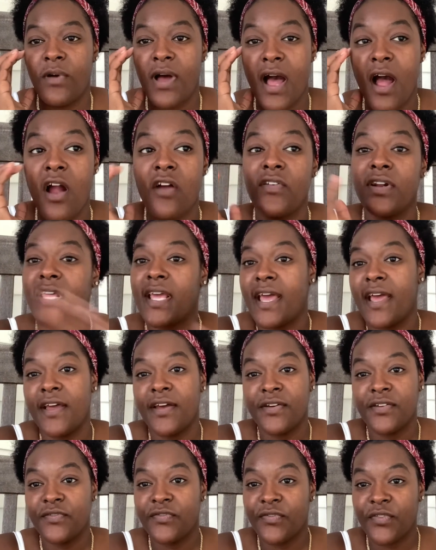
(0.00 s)
already
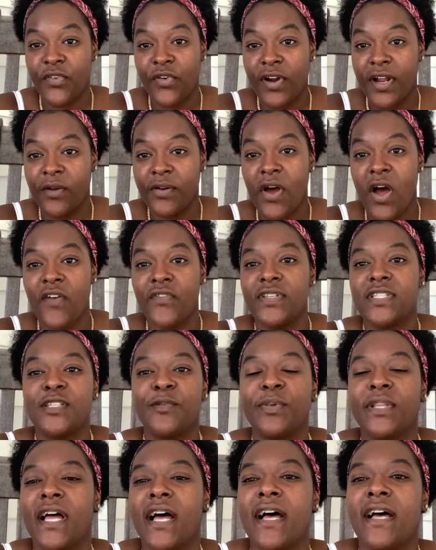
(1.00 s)
have Crown office
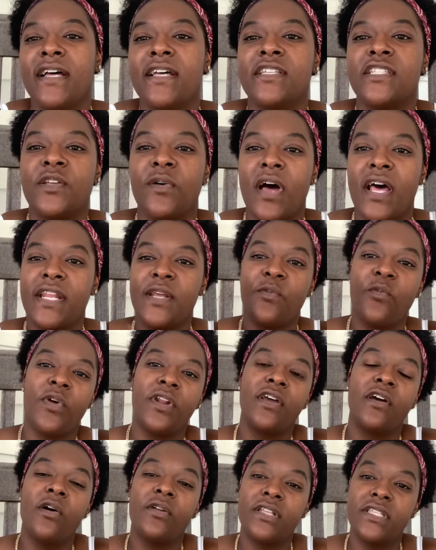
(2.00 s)
supplies, so I didn't want to
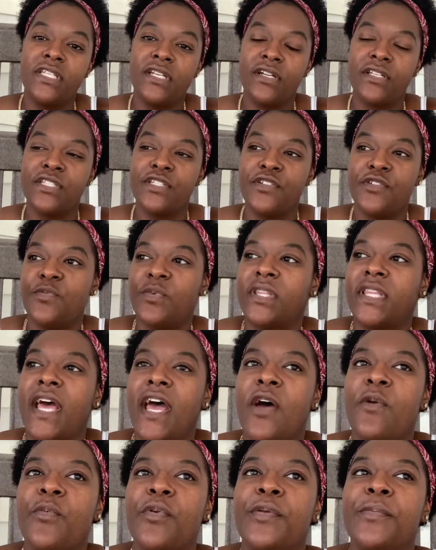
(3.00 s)
go to tier 2 with
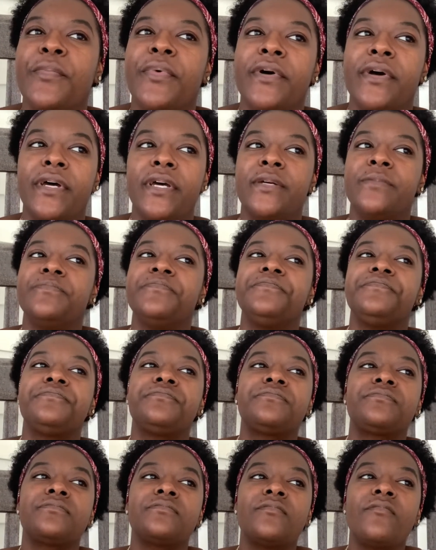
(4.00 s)
that one, but
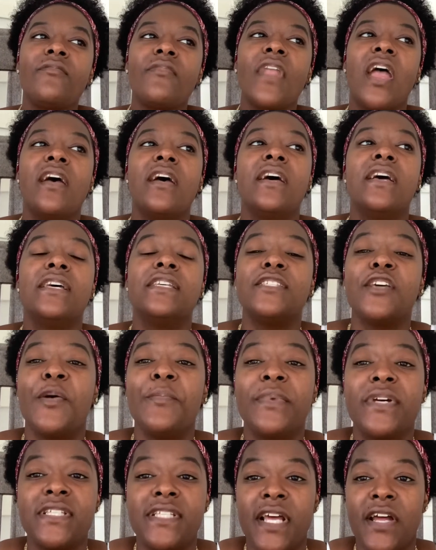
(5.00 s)
Summer
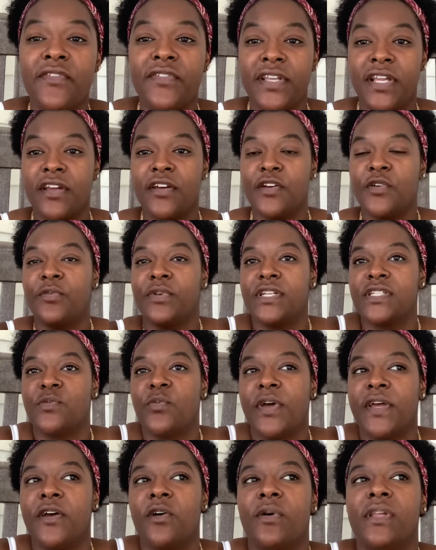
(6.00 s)
is definitely a good one as
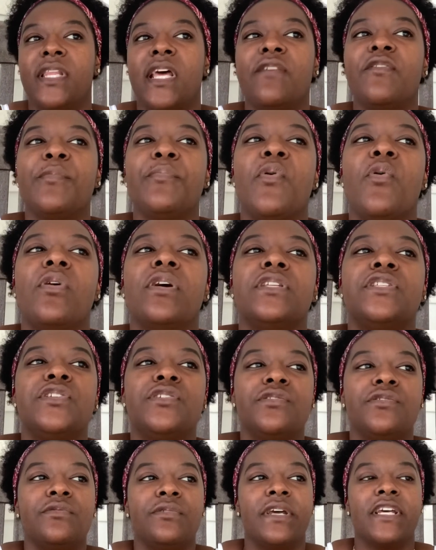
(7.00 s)
well. And they report to
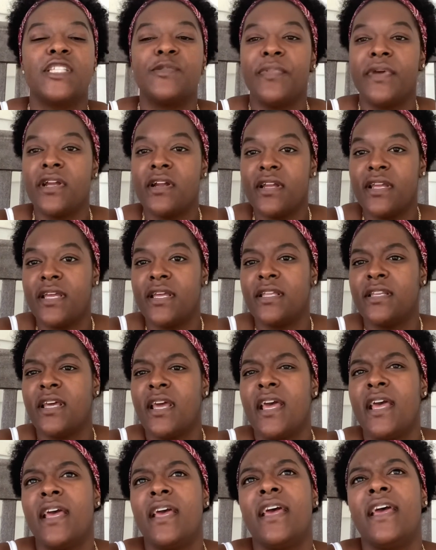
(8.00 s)
Experian
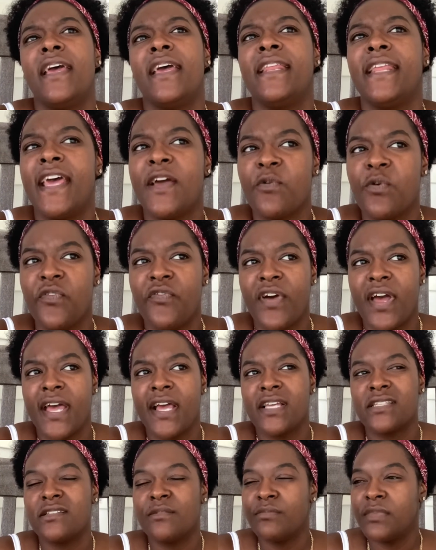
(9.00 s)
and Equifax.
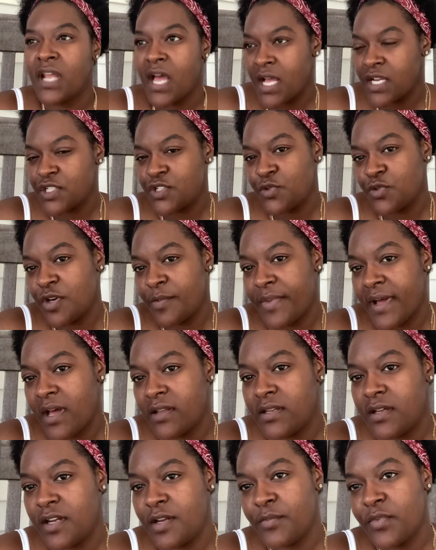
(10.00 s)
I'm not sure about
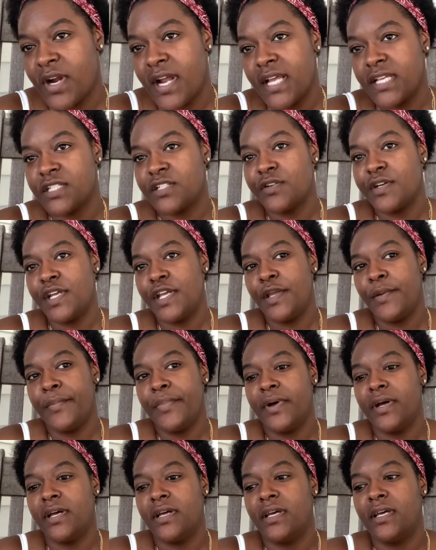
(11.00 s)
Dun & Bradstreet,
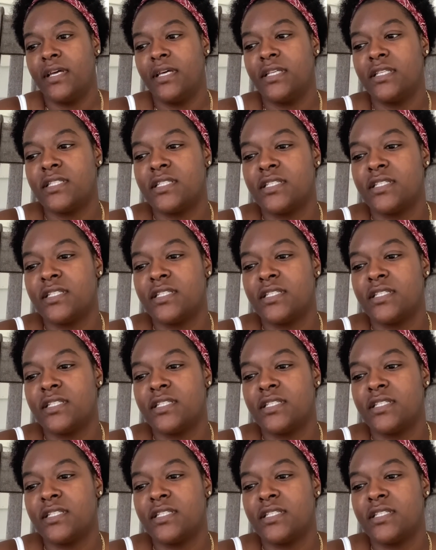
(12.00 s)
but